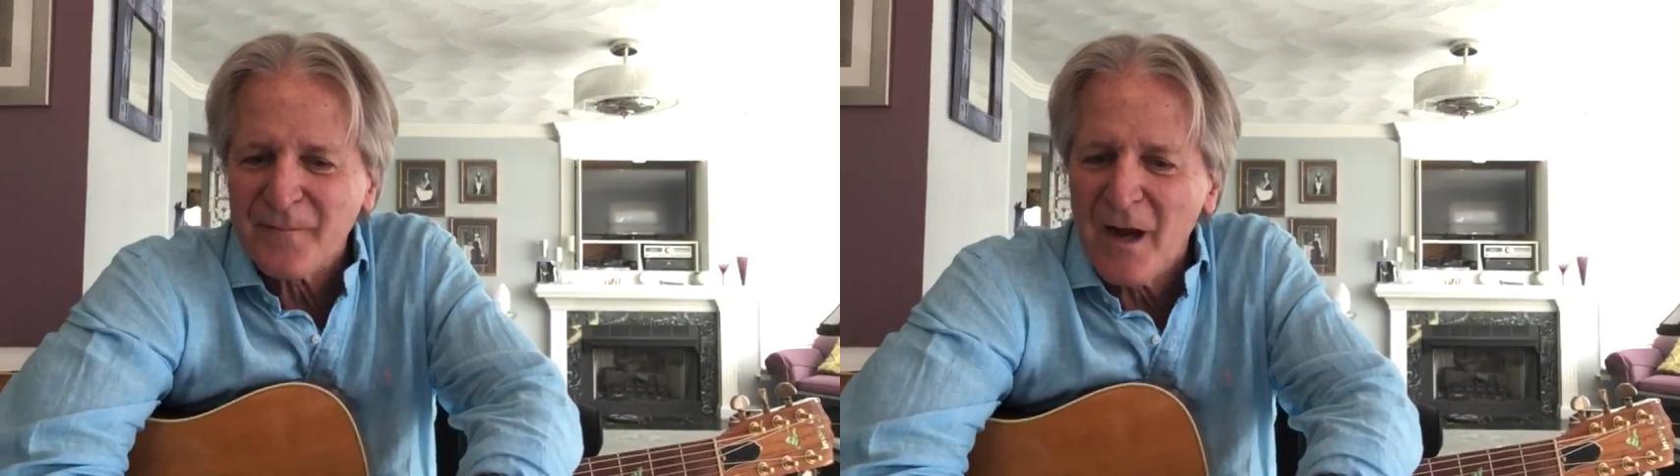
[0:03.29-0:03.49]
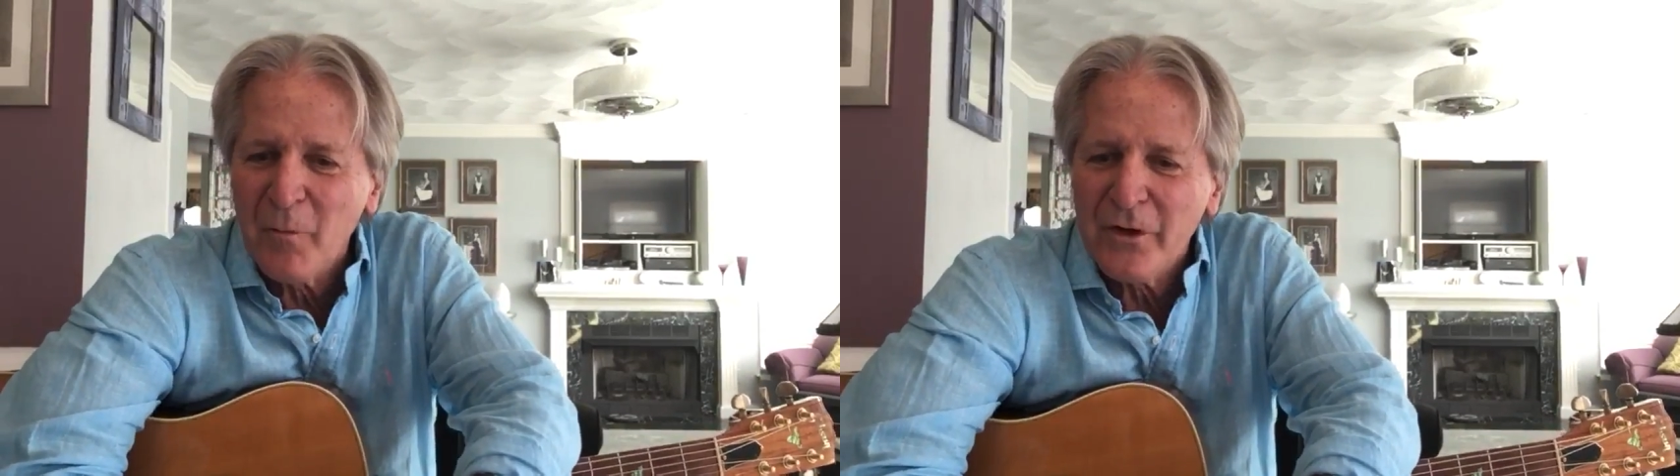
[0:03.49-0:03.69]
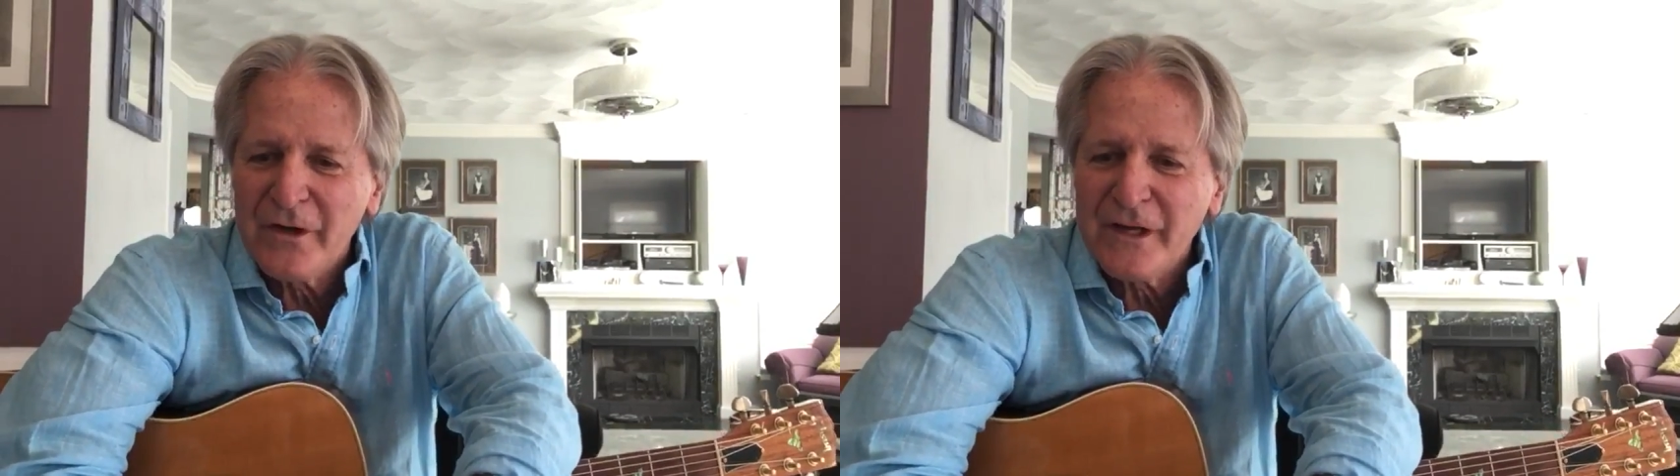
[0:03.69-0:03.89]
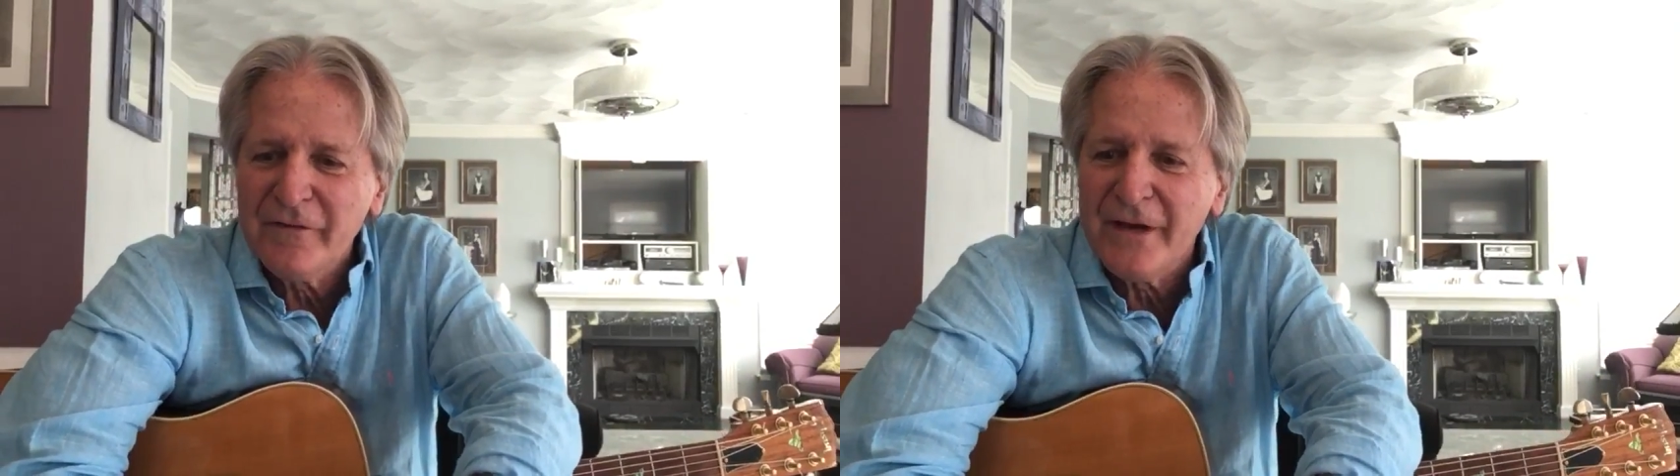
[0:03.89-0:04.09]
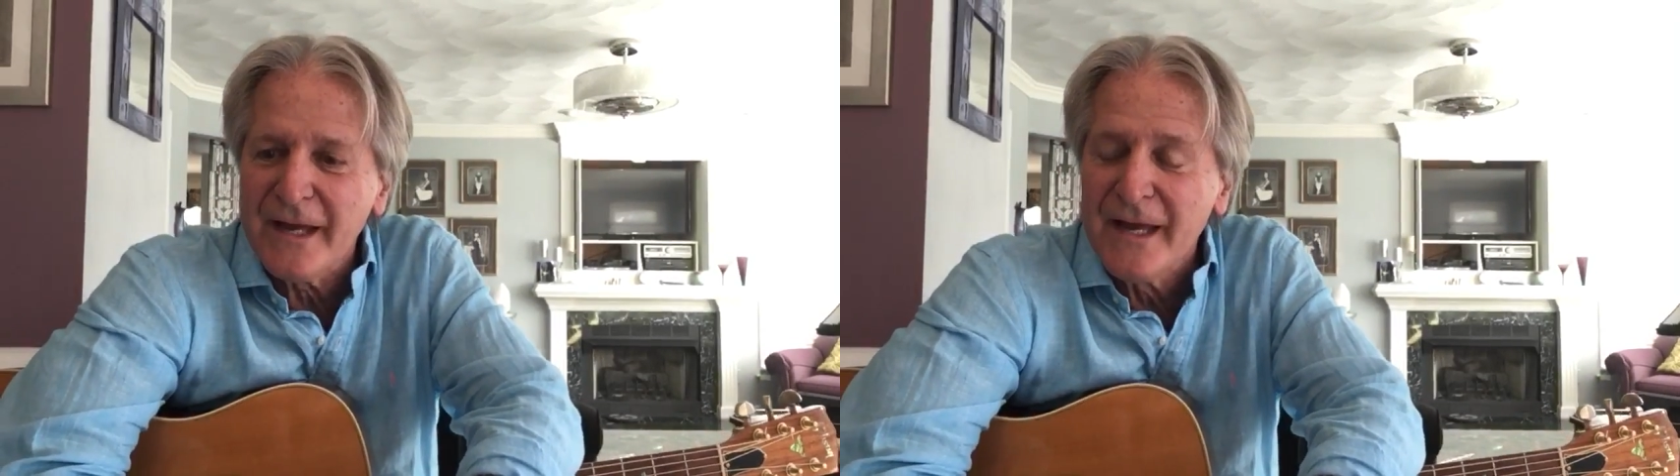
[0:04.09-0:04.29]
I wanted to
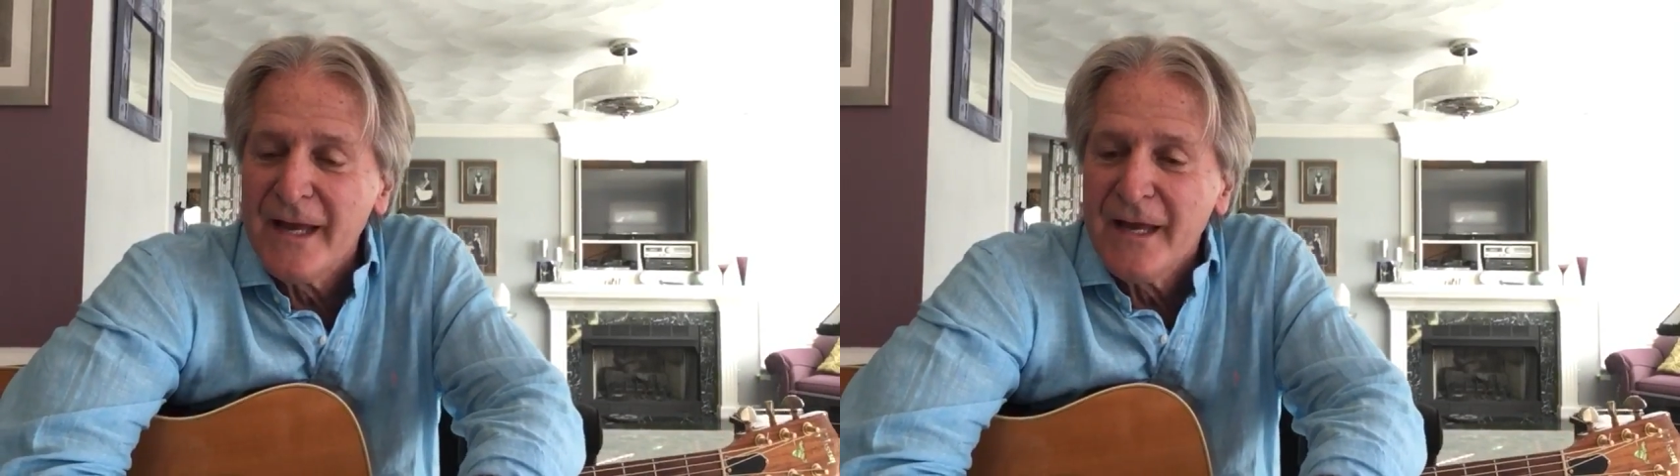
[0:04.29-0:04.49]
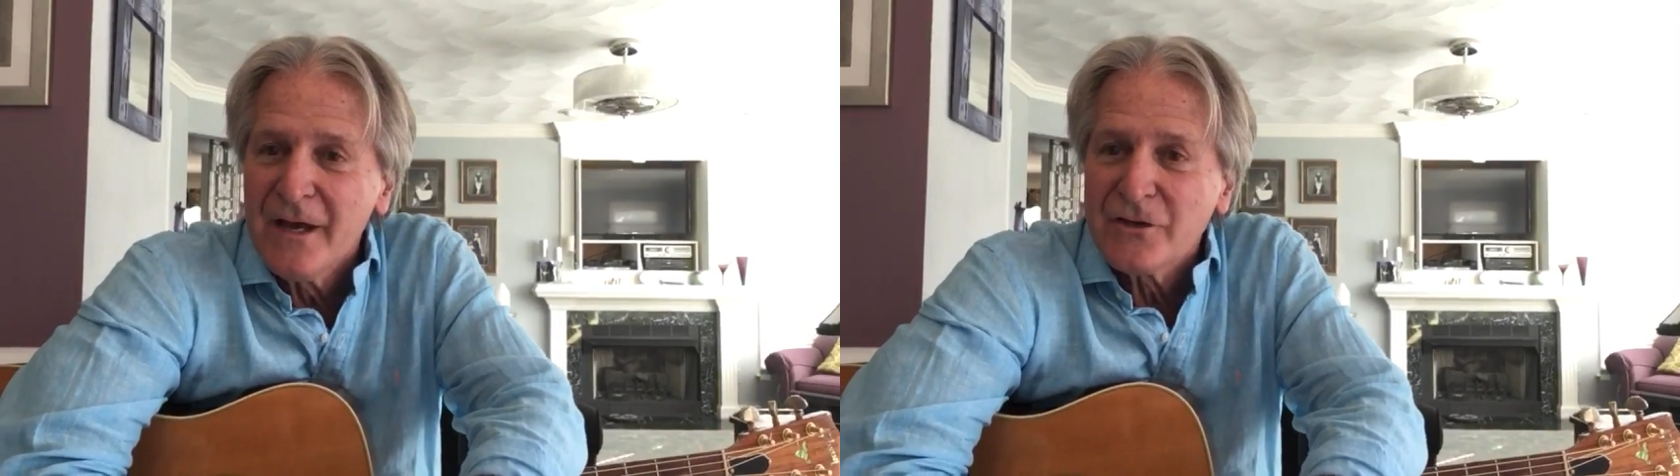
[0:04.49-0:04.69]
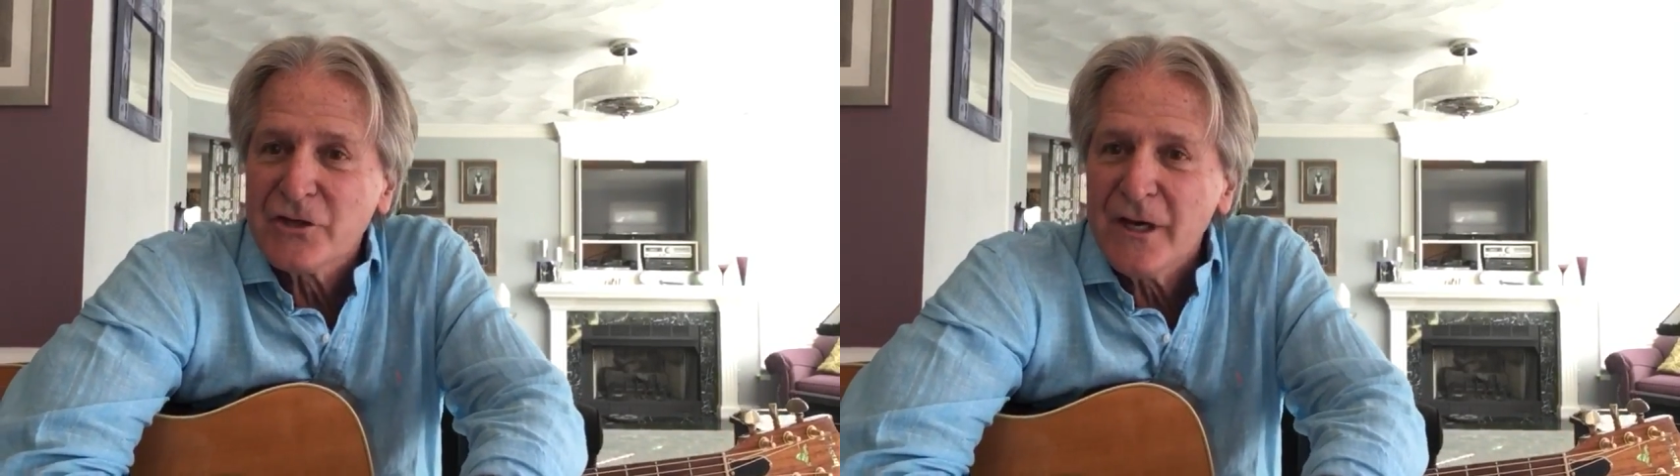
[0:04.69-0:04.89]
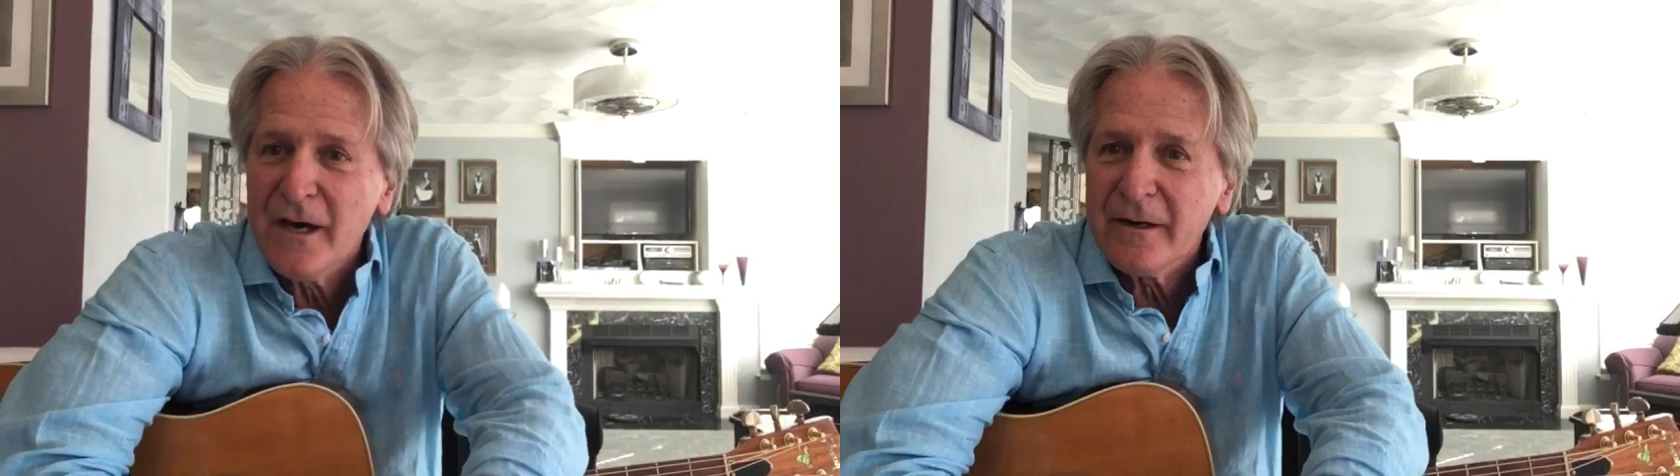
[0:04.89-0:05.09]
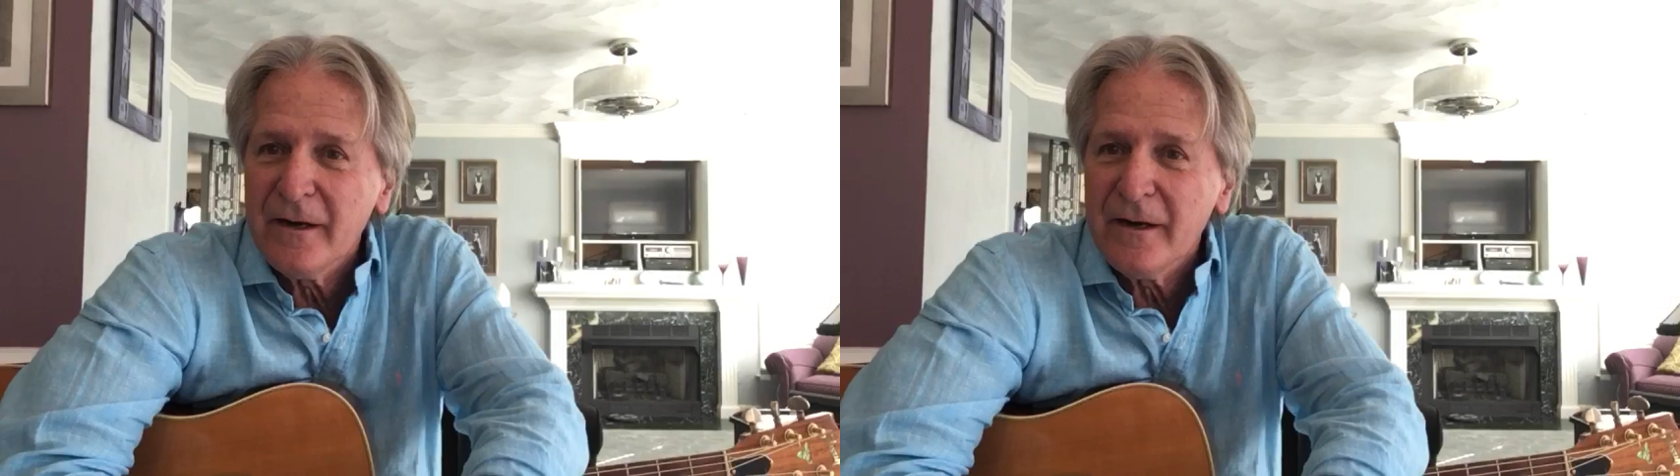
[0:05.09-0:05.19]
give a shout